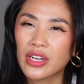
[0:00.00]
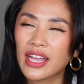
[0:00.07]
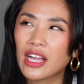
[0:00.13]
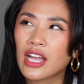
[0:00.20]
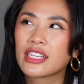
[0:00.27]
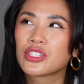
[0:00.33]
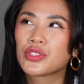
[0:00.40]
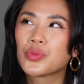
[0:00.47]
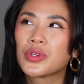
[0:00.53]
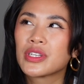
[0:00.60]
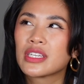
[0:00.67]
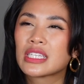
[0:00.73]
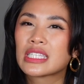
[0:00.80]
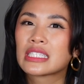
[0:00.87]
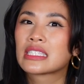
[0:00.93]
Like, I just want
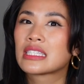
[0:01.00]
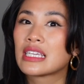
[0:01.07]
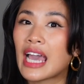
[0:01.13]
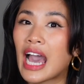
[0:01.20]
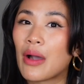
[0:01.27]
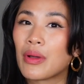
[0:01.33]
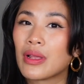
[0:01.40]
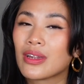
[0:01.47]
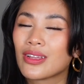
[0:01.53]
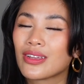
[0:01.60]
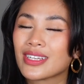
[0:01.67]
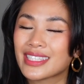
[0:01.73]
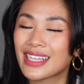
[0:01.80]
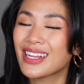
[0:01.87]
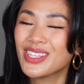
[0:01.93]
to see how it
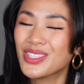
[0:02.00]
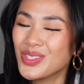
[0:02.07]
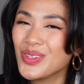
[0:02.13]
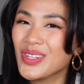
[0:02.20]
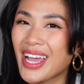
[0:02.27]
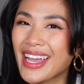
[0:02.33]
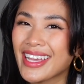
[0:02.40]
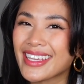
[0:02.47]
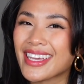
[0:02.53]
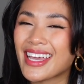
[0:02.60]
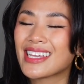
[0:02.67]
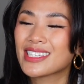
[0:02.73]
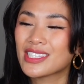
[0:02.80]
looks. And I do like it.